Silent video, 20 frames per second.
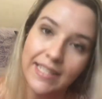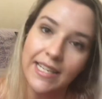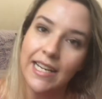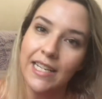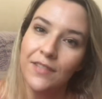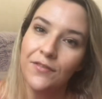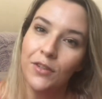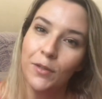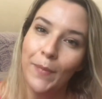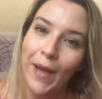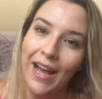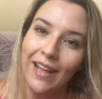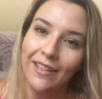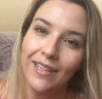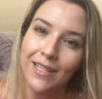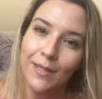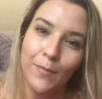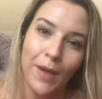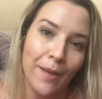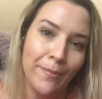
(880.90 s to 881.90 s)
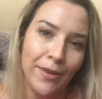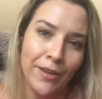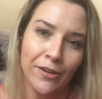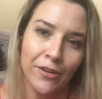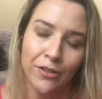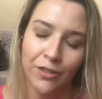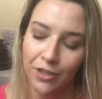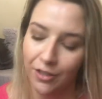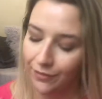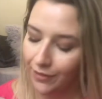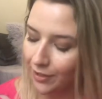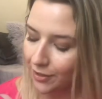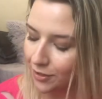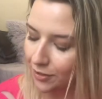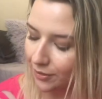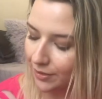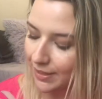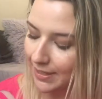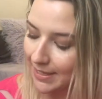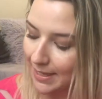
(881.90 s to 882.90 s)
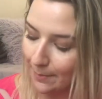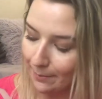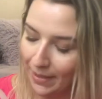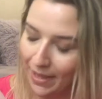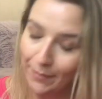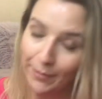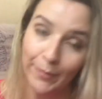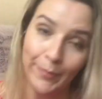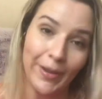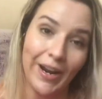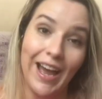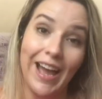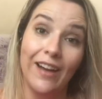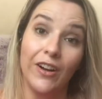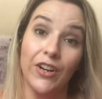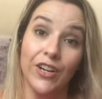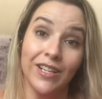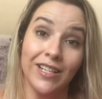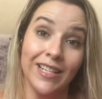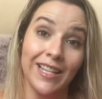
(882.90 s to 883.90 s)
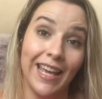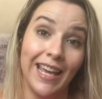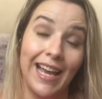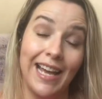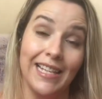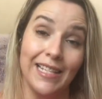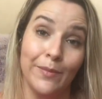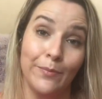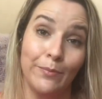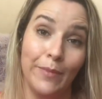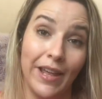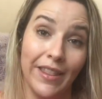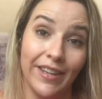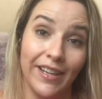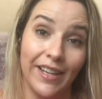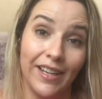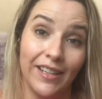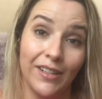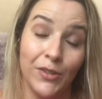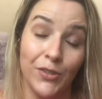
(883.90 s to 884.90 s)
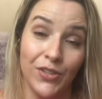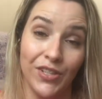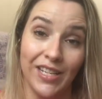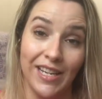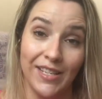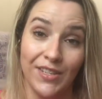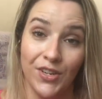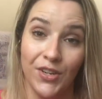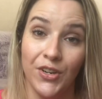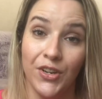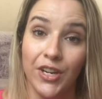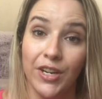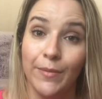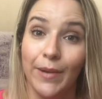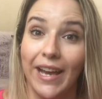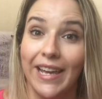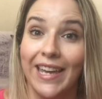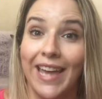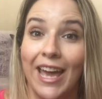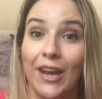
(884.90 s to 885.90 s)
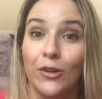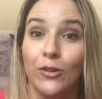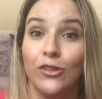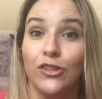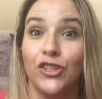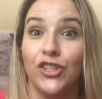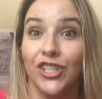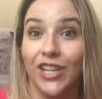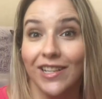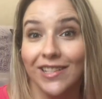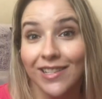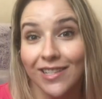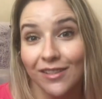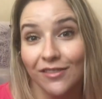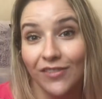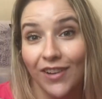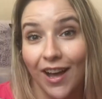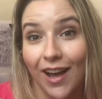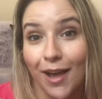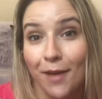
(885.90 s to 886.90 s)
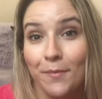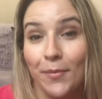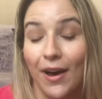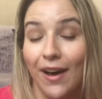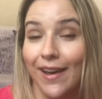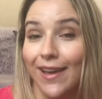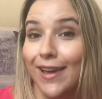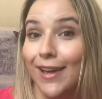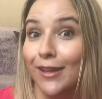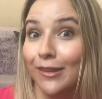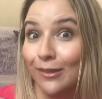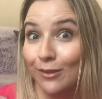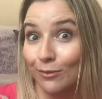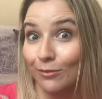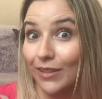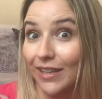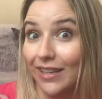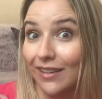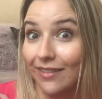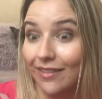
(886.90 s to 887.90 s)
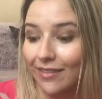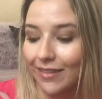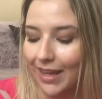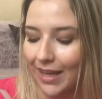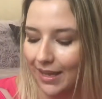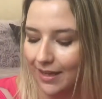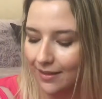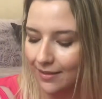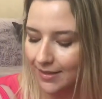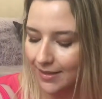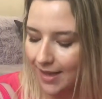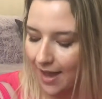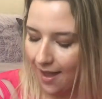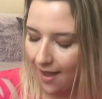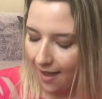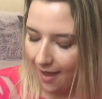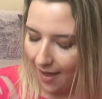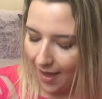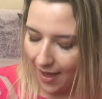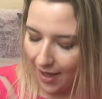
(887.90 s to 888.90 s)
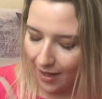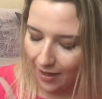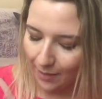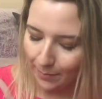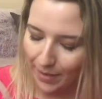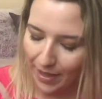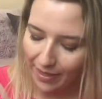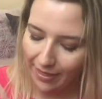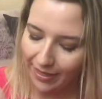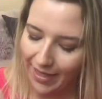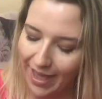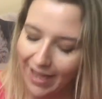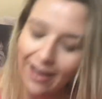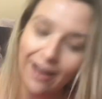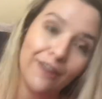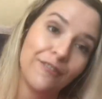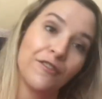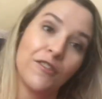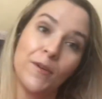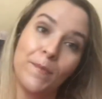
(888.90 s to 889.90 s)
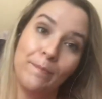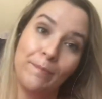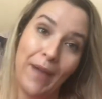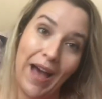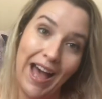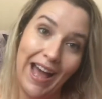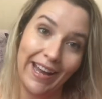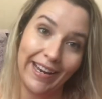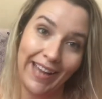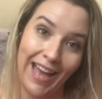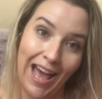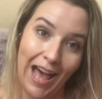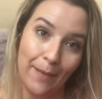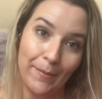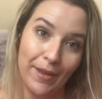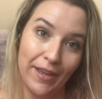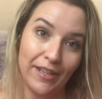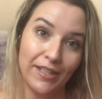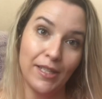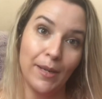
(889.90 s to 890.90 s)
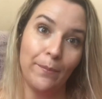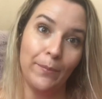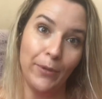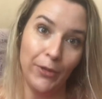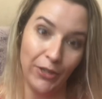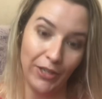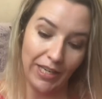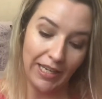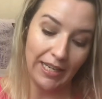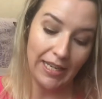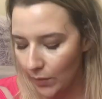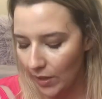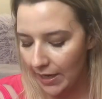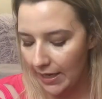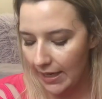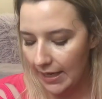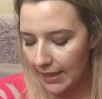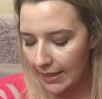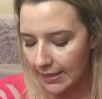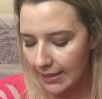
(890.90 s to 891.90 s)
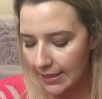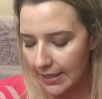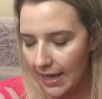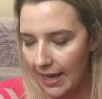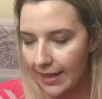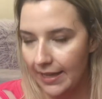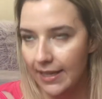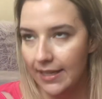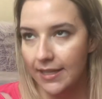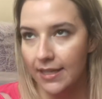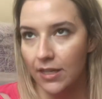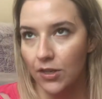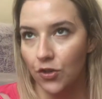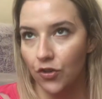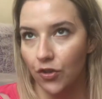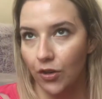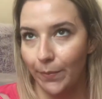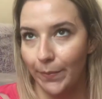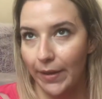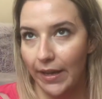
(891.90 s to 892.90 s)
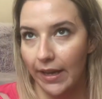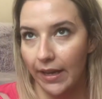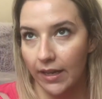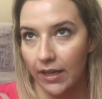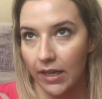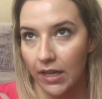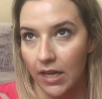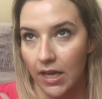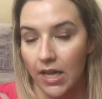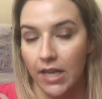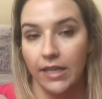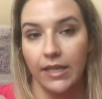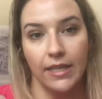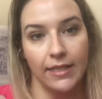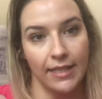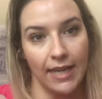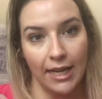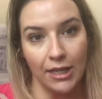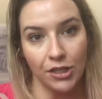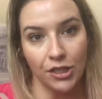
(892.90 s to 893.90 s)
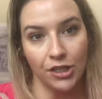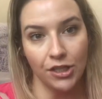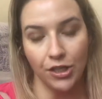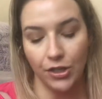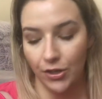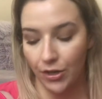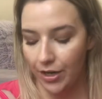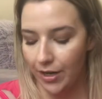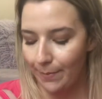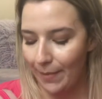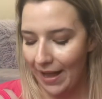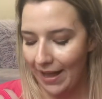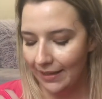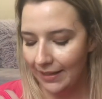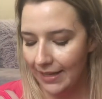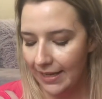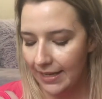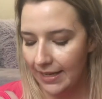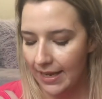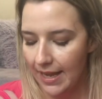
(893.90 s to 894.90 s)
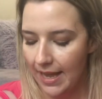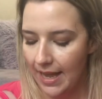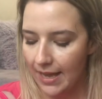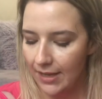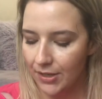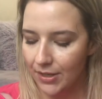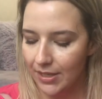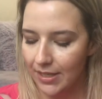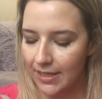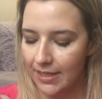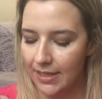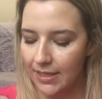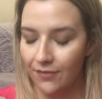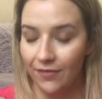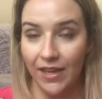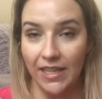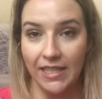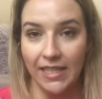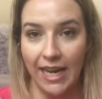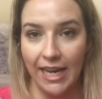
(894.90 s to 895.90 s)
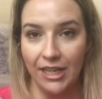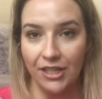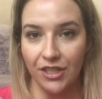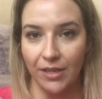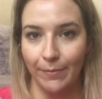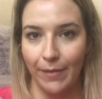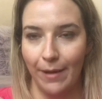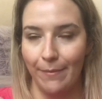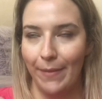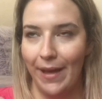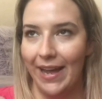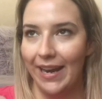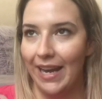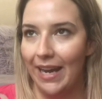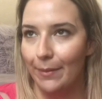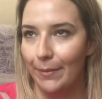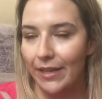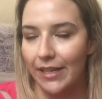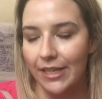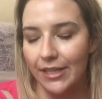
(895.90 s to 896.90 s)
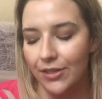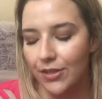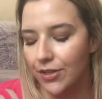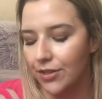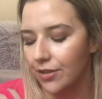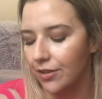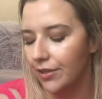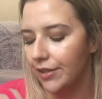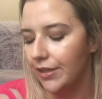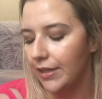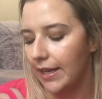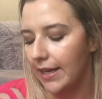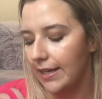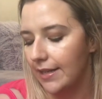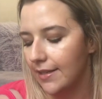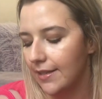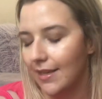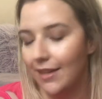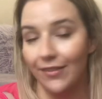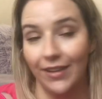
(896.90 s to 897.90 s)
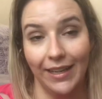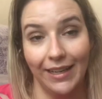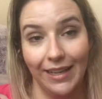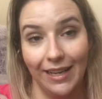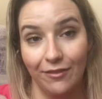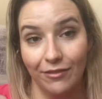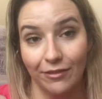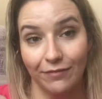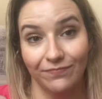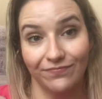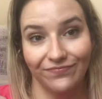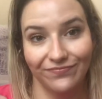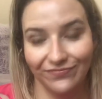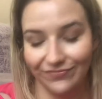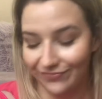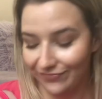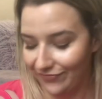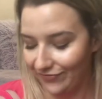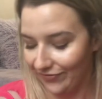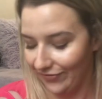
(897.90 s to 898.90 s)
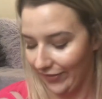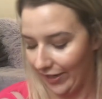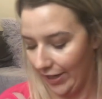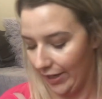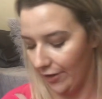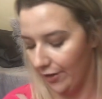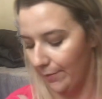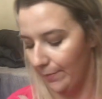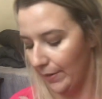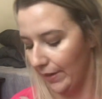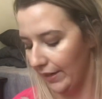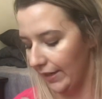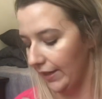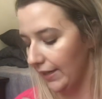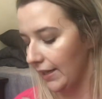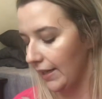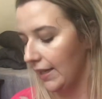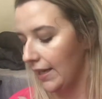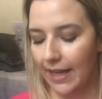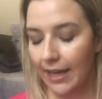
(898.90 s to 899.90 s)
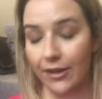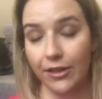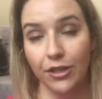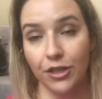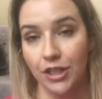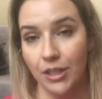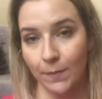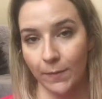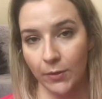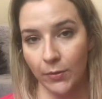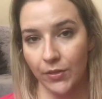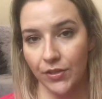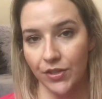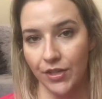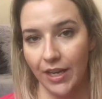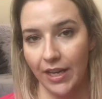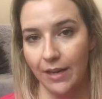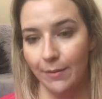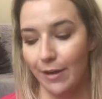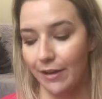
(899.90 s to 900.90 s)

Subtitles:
These next 4 palettes might be controversial to some people, but I honestly, as a mother who stays at home, I cannot justify buying the real things. They are from Bad Habit Beauty. One is, I think it's the Tropic Natasha Denona palette. So this is Fantasia by Bad Habit. It's so nice. If I can ever open it. They don't ship to Australia.